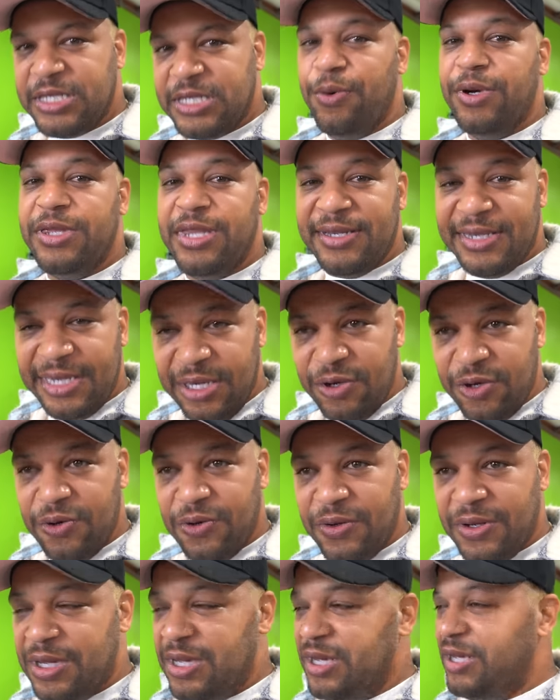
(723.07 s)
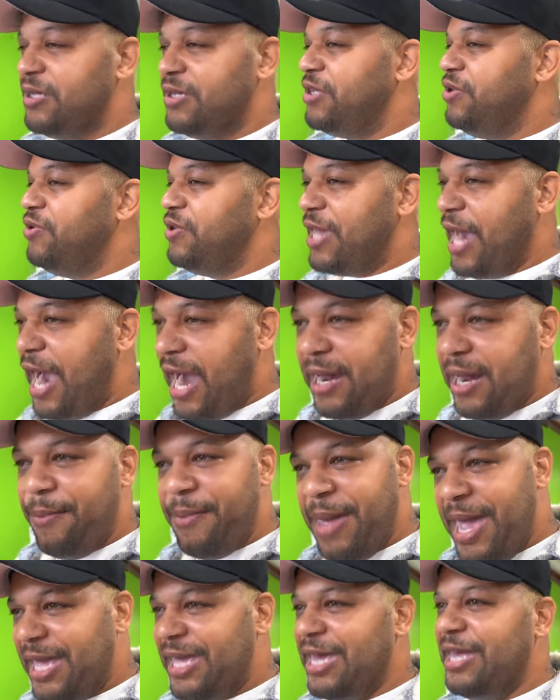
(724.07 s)
so with the tune. So you gotta
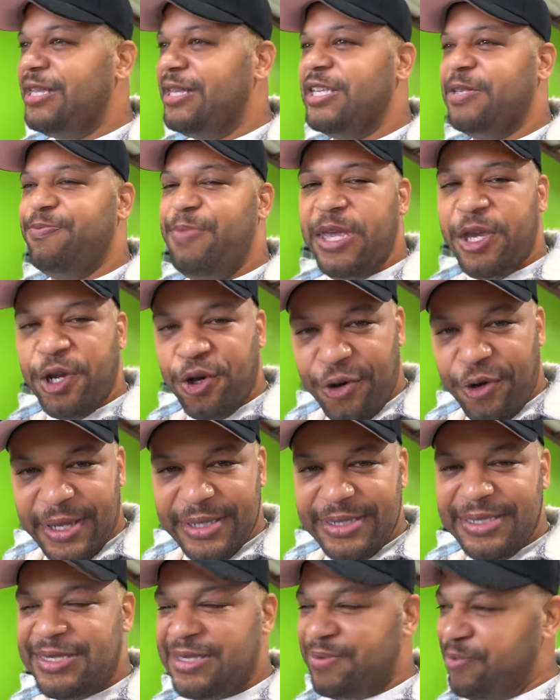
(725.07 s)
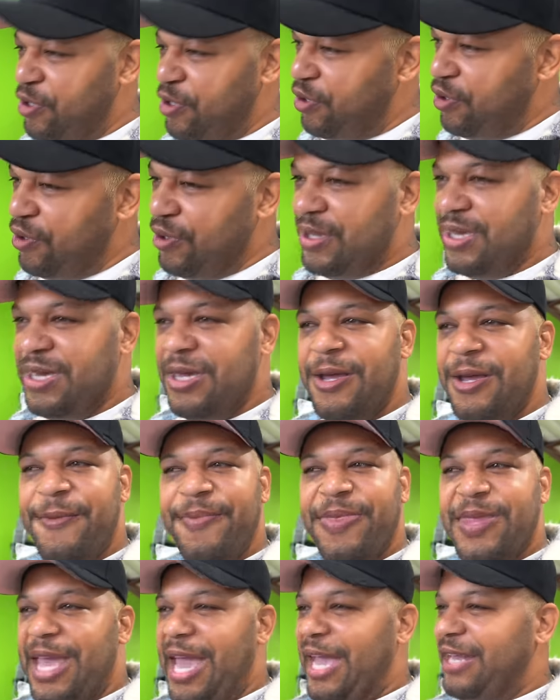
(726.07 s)
make it just be crisp, smooth,
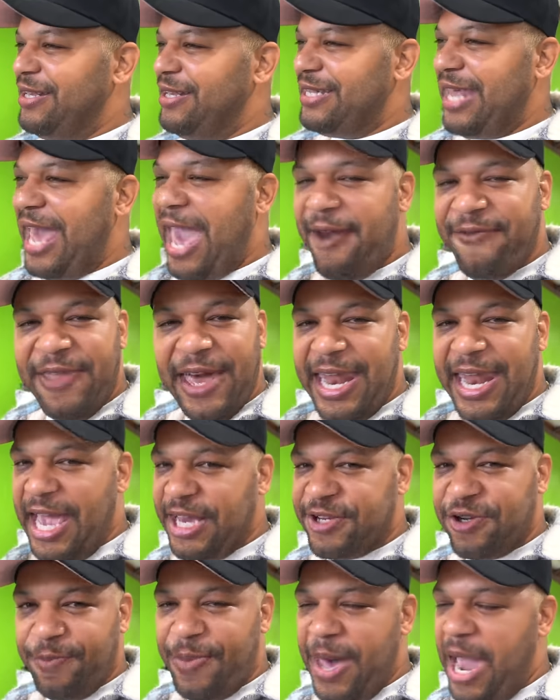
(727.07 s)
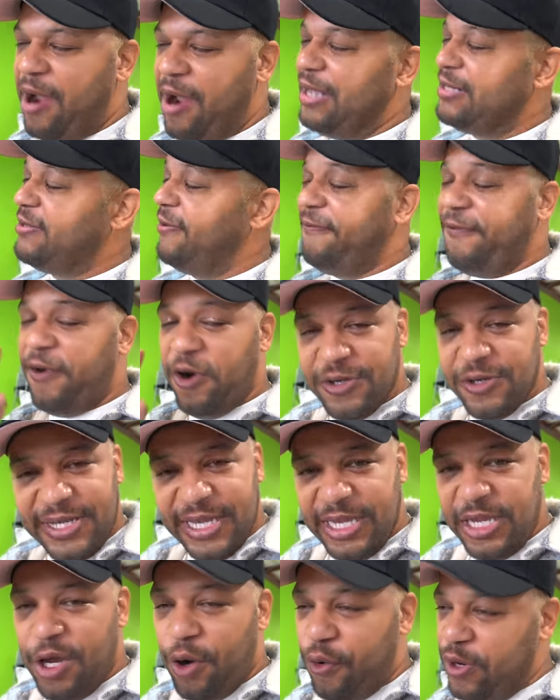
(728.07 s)
and just have that extra power. That's the first
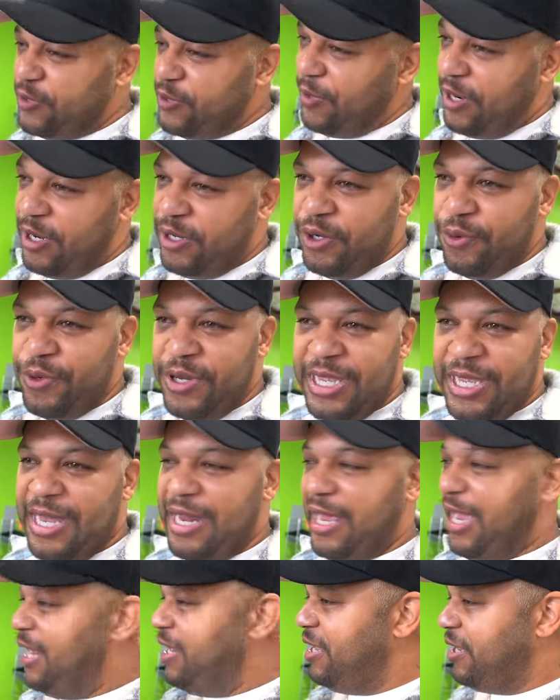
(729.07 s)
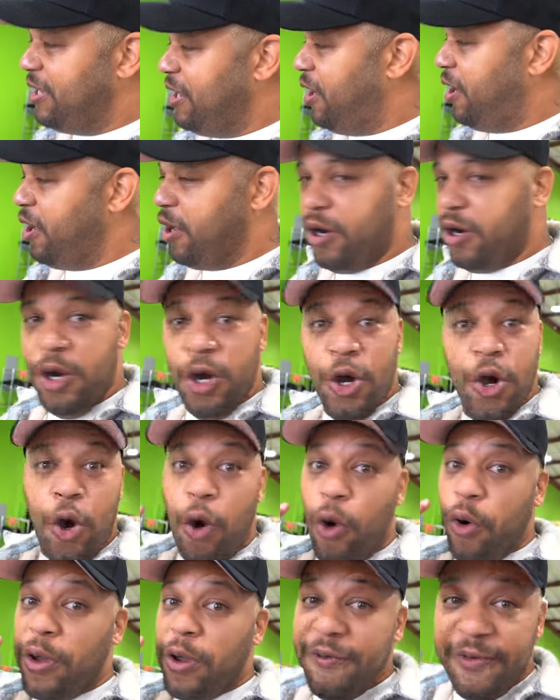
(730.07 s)
thing you always wanna do when you get any car
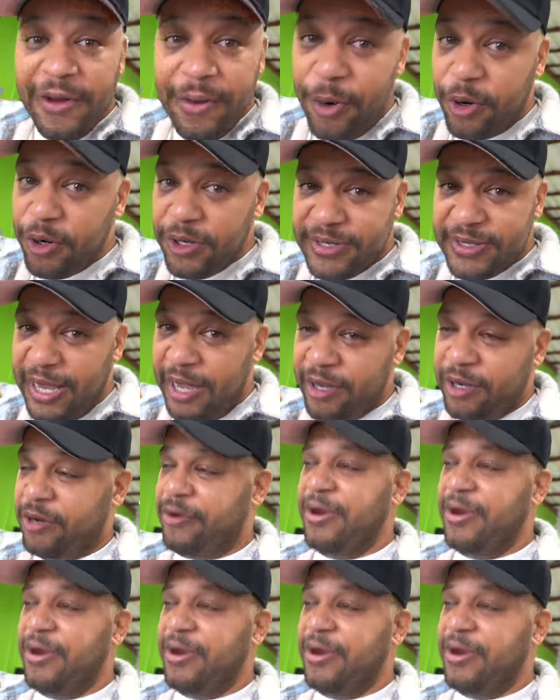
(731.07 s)
or even a motorcycle,